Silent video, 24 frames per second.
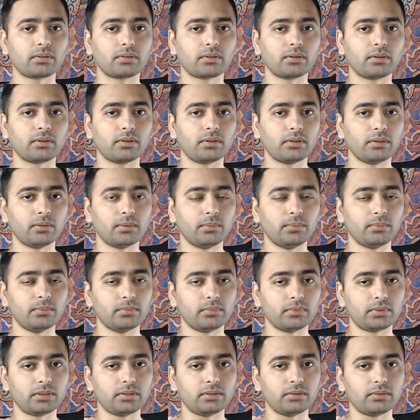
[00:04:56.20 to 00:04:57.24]

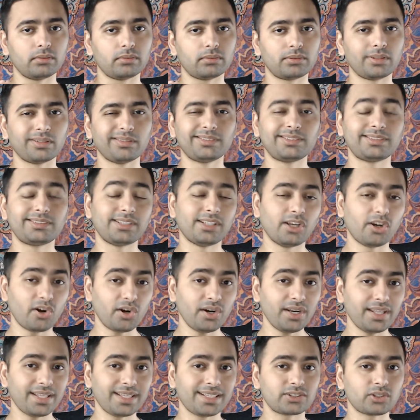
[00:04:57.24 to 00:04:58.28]
the
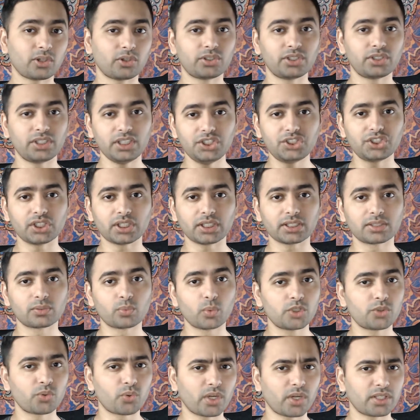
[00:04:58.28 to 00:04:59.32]
learnings or teachings
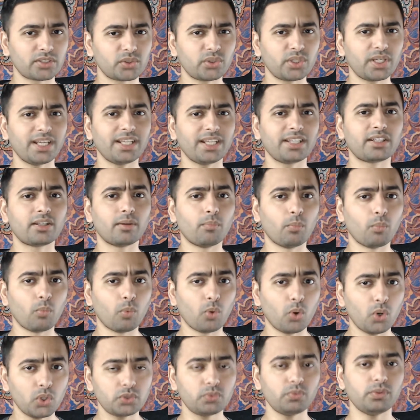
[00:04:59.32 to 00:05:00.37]
which resonate the
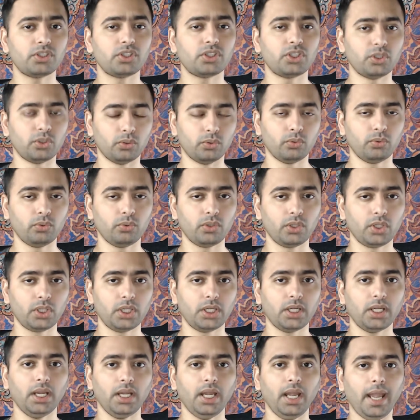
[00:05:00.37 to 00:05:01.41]
most with you.
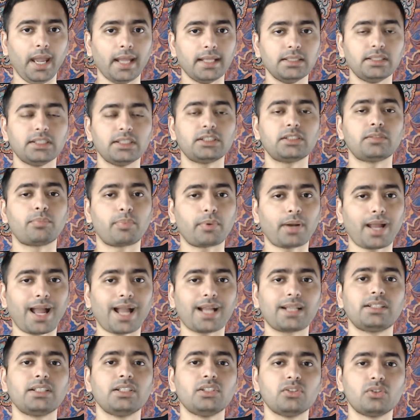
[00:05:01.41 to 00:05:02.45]
and just
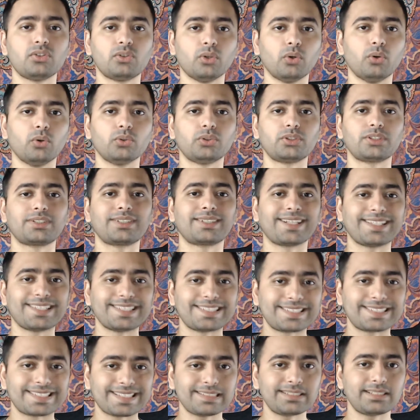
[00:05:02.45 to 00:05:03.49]
practice those
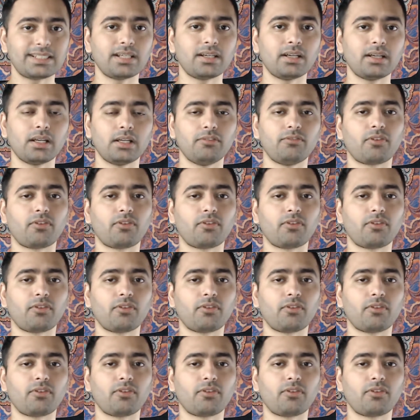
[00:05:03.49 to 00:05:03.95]
consistently for